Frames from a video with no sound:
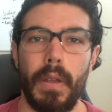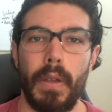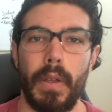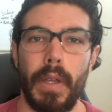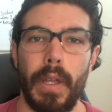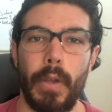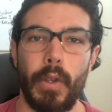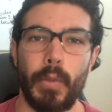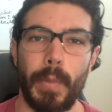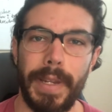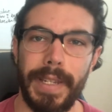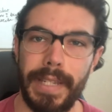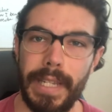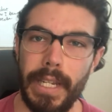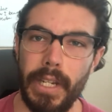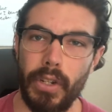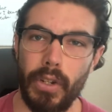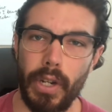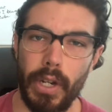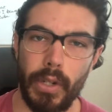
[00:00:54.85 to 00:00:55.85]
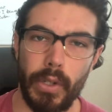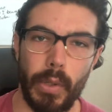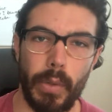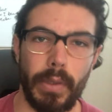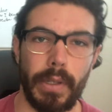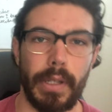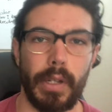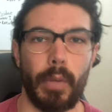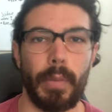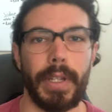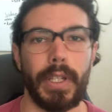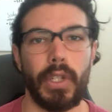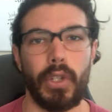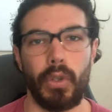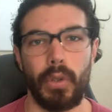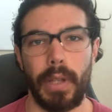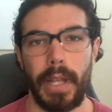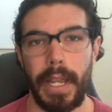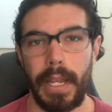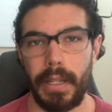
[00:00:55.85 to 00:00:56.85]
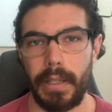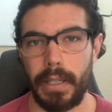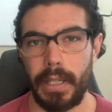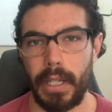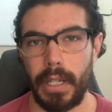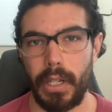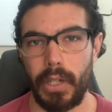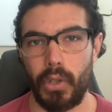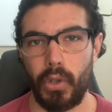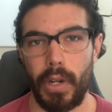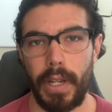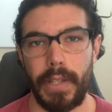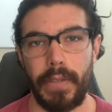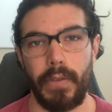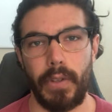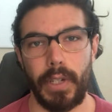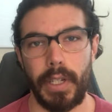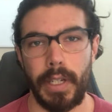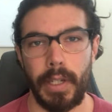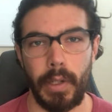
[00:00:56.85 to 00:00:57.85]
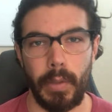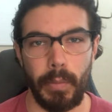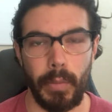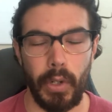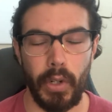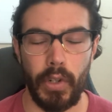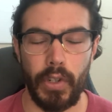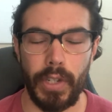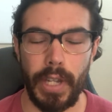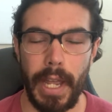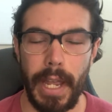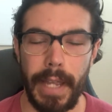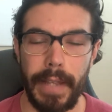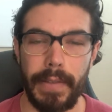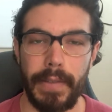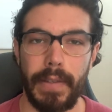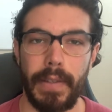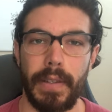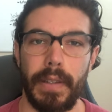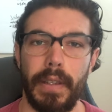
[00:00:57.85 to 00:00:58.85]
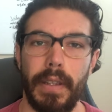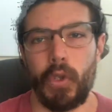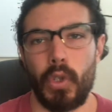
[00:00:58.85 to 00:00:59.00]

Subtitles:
It was my senior year, so it was a little bit too late to transfer into computer science.